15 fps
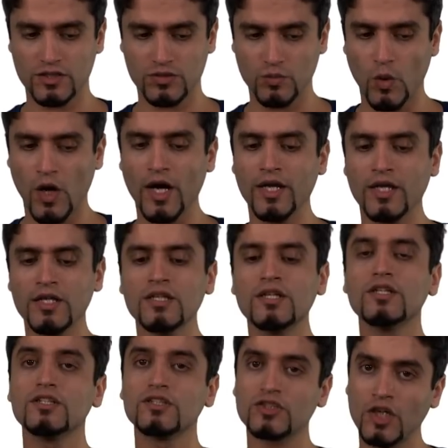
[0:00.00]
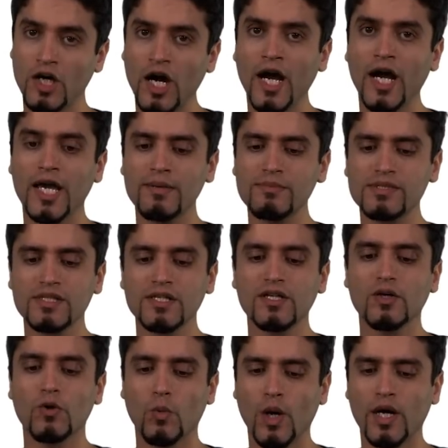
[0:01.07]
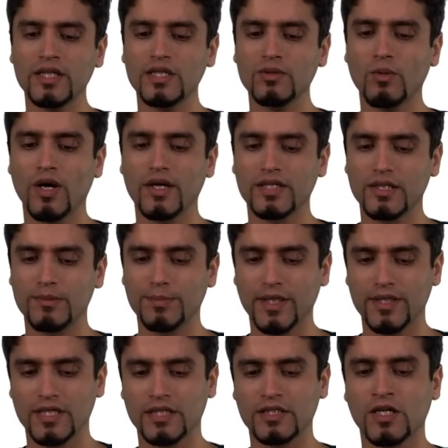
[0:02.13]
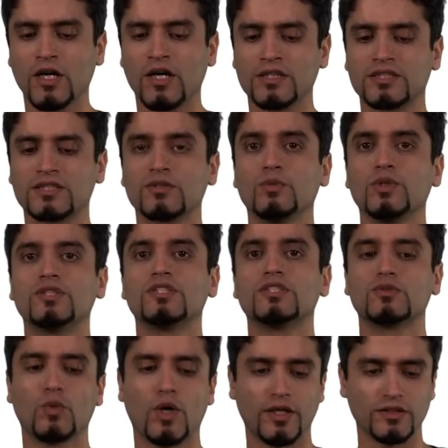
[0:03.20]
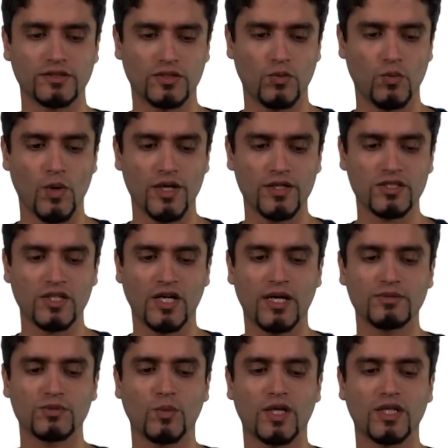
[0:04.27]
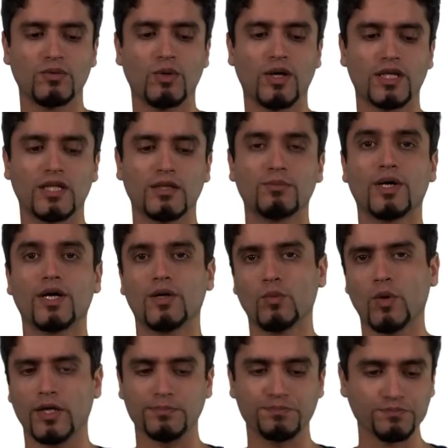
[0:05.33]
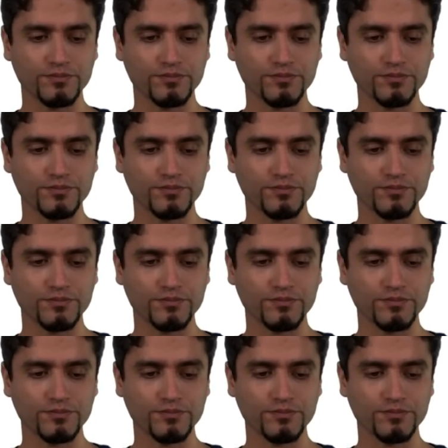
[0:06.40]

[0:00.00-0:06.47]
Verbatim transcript: one times one divided by the cost, which is one. So one times one divided by one.